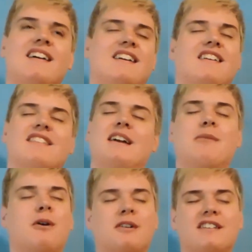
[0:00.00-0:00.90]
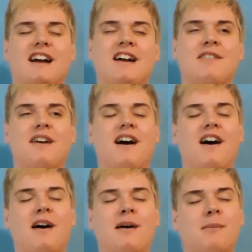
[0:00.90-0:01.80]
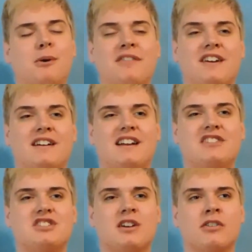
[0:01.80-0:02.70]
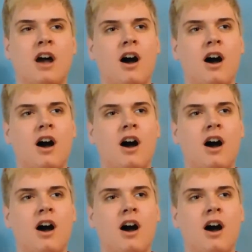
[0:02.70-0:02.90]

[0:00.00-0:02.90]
And I was like, well, because I have a boyfriend. And she goes,